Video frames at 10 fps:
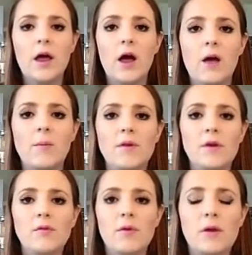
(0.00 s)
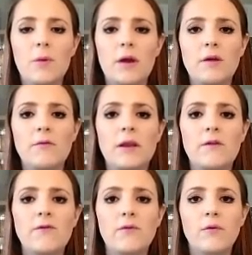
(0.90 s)
It's a great way really
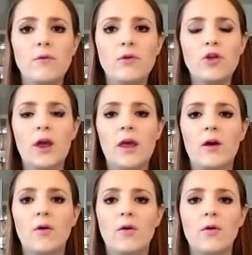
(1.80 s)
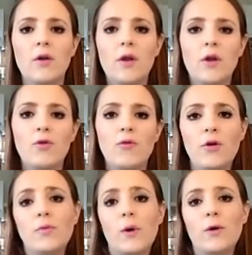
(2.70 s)
for checking on your
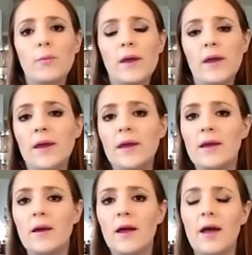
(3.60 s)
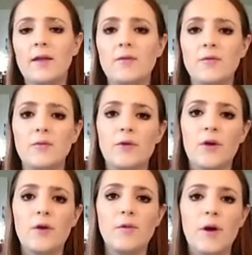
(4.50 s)
own well-being and
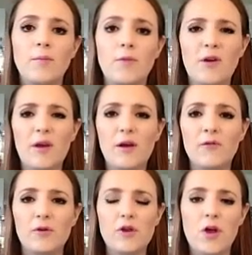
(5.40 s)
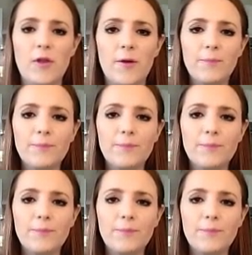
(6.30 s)
also looking after each other.